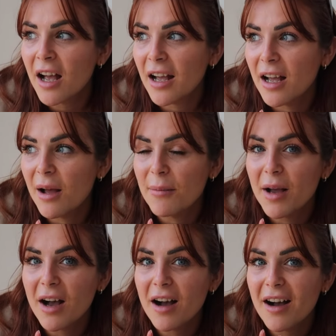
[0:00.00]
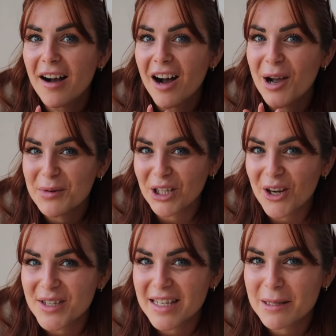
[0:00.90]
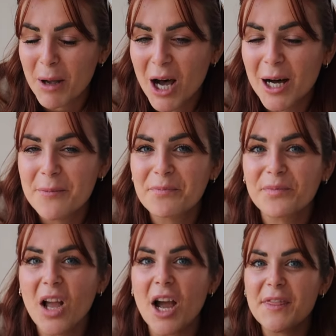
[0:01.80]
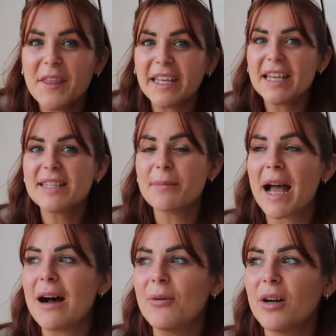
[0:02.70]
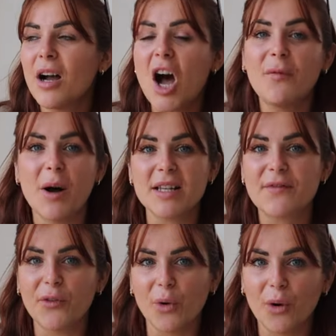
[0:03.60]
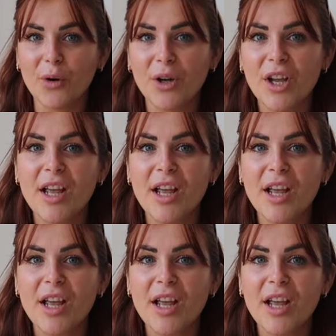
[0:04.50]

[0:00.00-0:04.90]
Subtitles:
I'm gonna go to the spa. I think it's about 4:30,